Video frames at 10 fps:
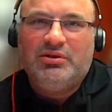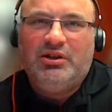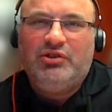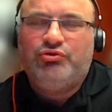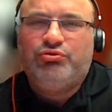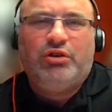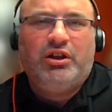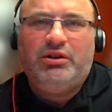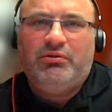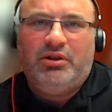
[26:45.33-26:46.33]
is
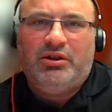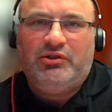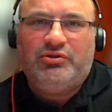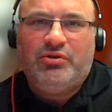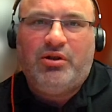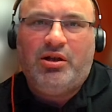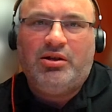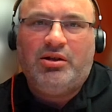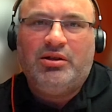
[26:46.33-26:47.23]
really, really strong